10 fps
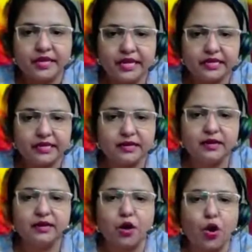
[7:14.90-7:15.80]
in
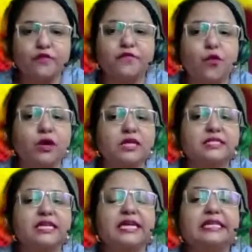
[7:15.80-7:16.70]
or
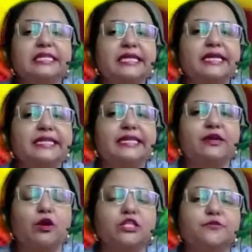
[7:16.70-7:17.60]
focusing intently
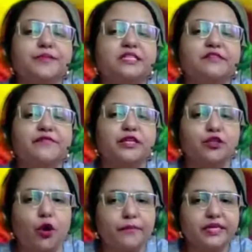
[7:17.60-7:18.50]
on specific
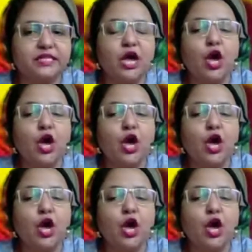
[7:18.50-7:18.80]
topics.